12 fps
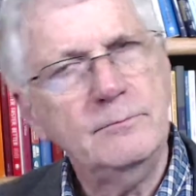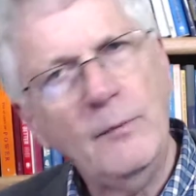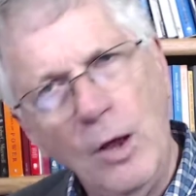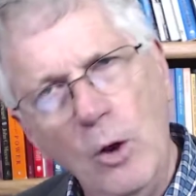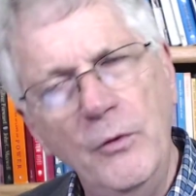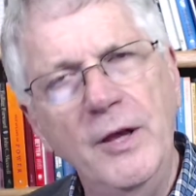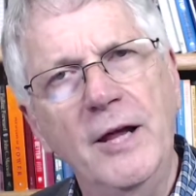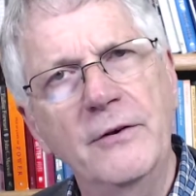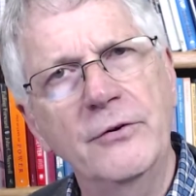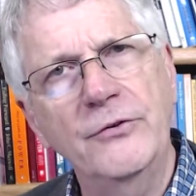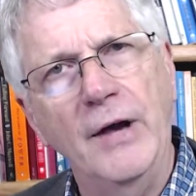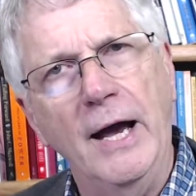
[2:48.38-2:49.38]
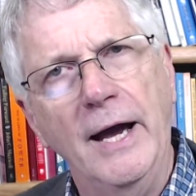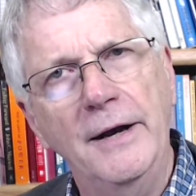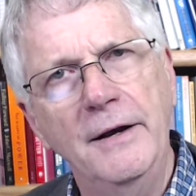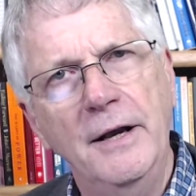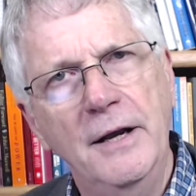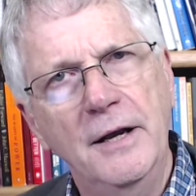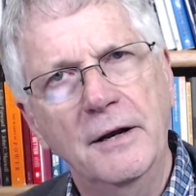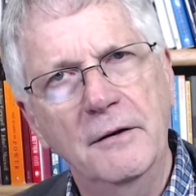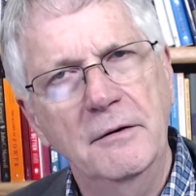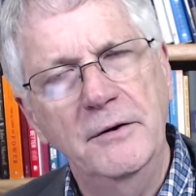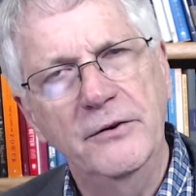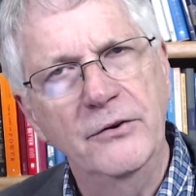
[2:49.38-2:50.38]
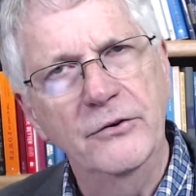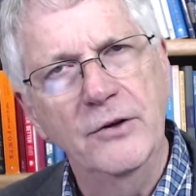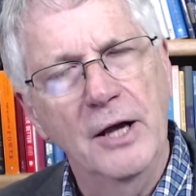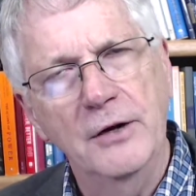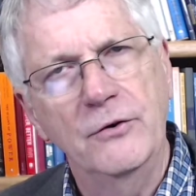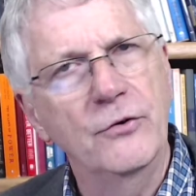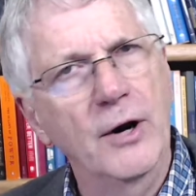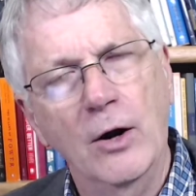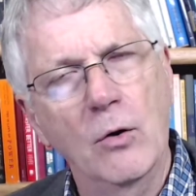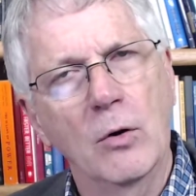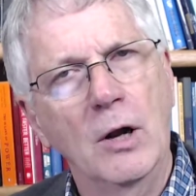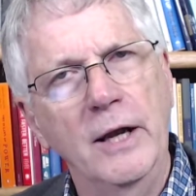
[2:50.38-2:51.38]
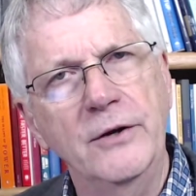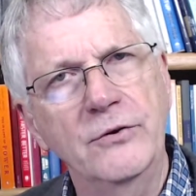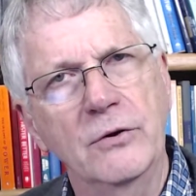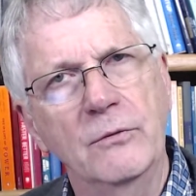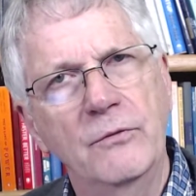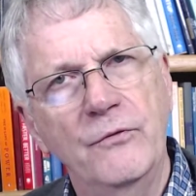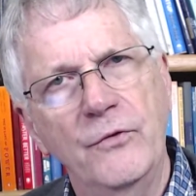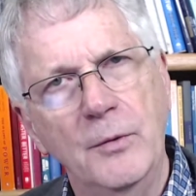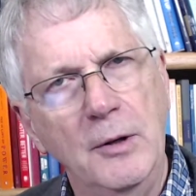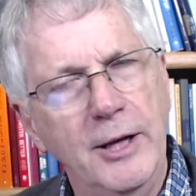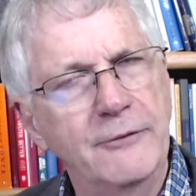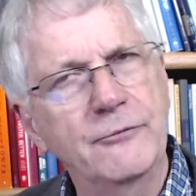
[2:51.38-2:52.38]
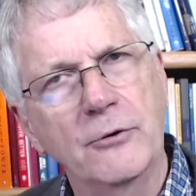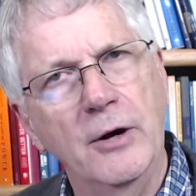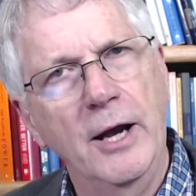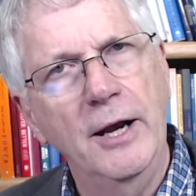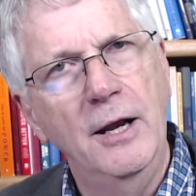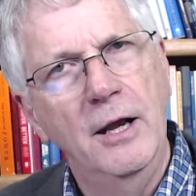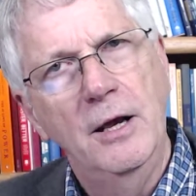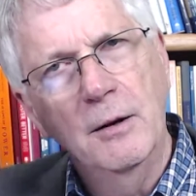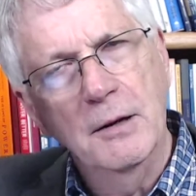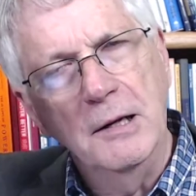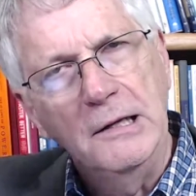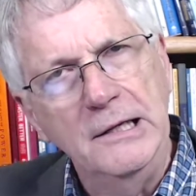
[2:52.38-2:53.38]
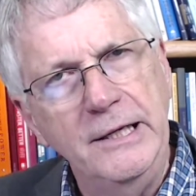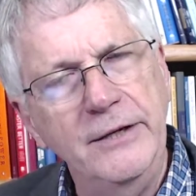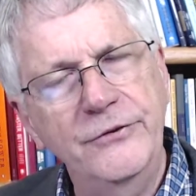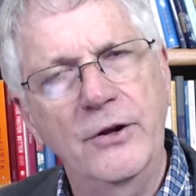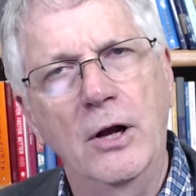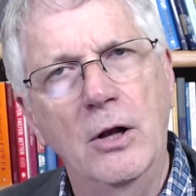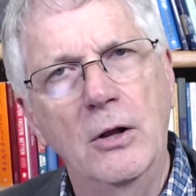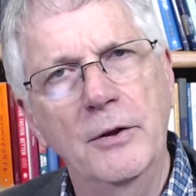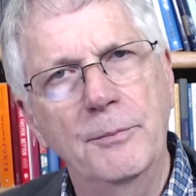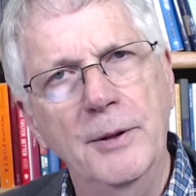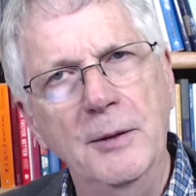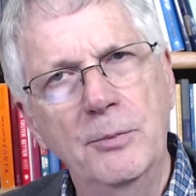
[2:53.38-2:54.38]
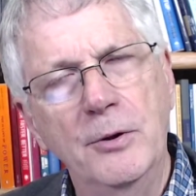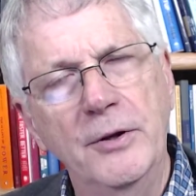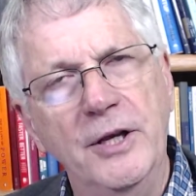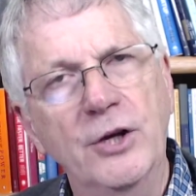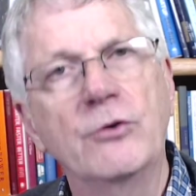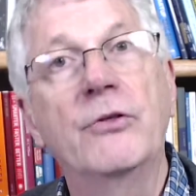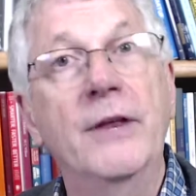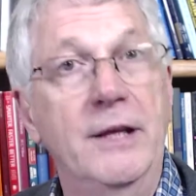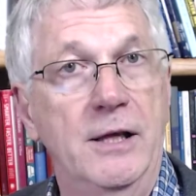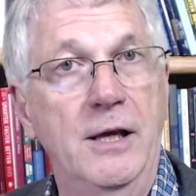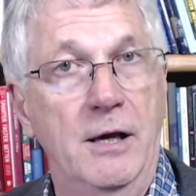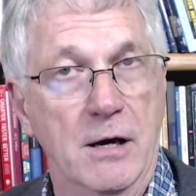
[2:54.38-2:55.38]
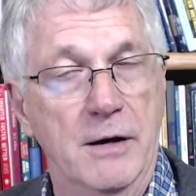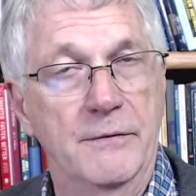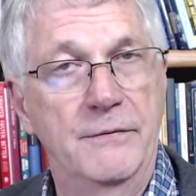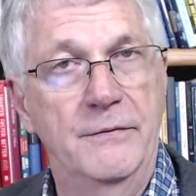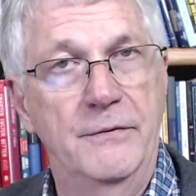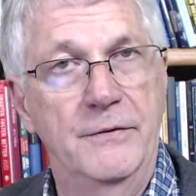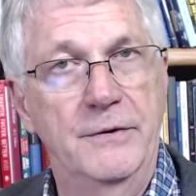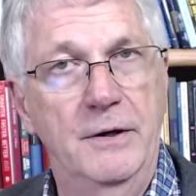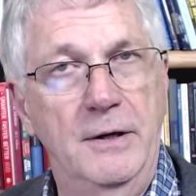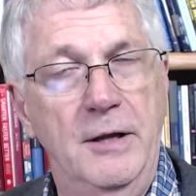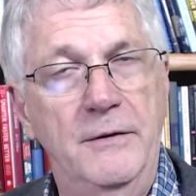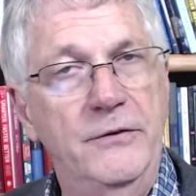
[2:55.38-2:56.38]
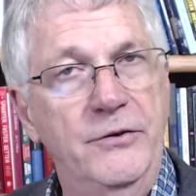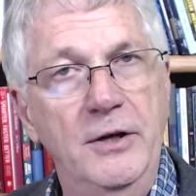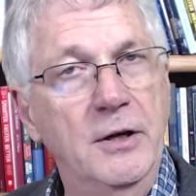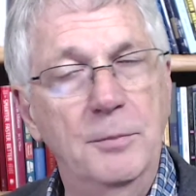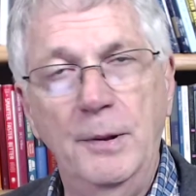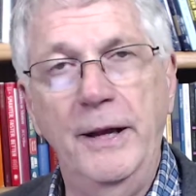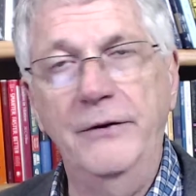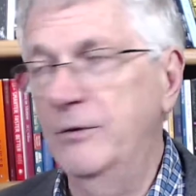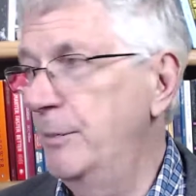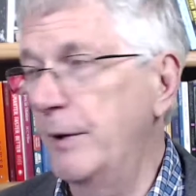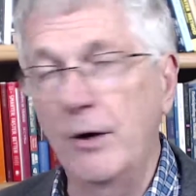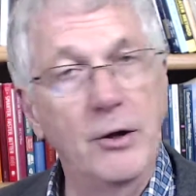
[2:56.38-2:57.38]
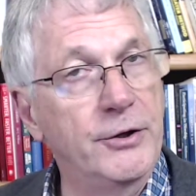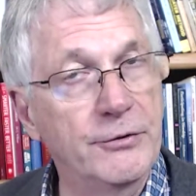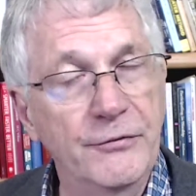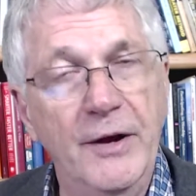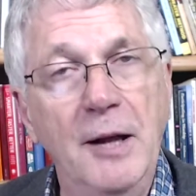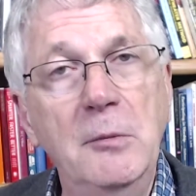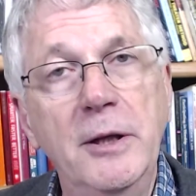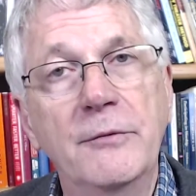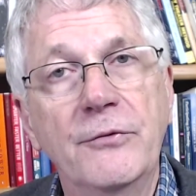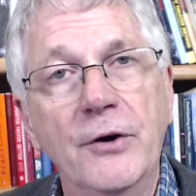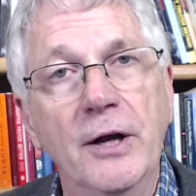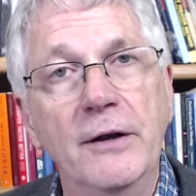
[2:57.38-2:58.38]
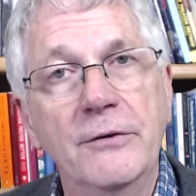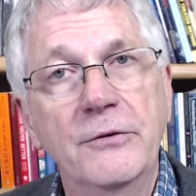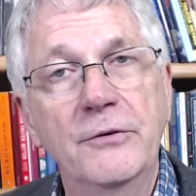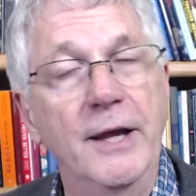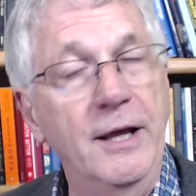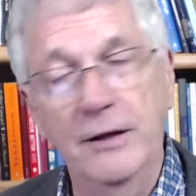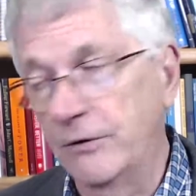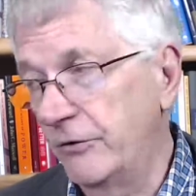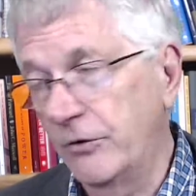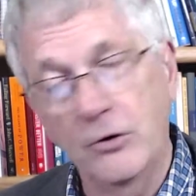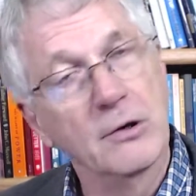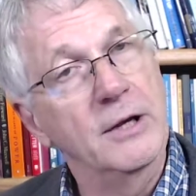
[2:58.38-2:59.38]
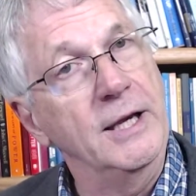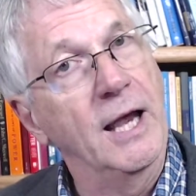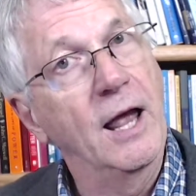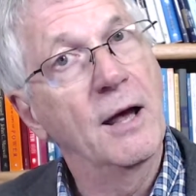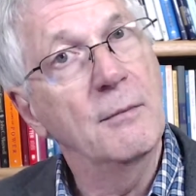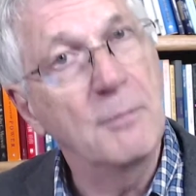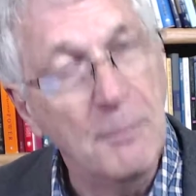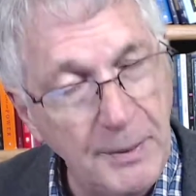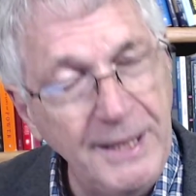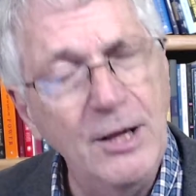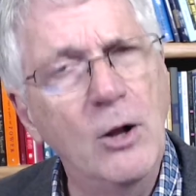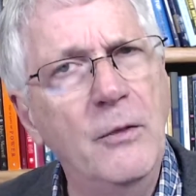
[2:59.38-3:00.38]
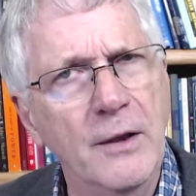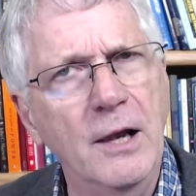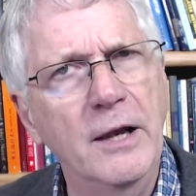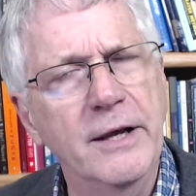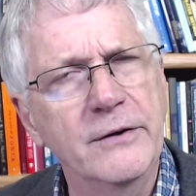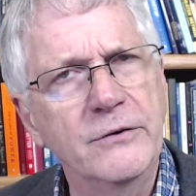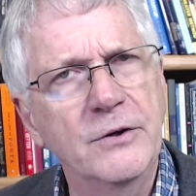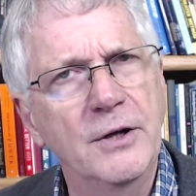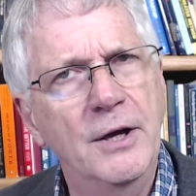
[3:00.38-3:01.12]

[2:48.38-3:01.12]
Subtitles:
On the other side, this is not a direct correlation from left to right. List all the people that you're thinking of. Now, this isn't a place to put all your family and friends. They can certainly be on the list.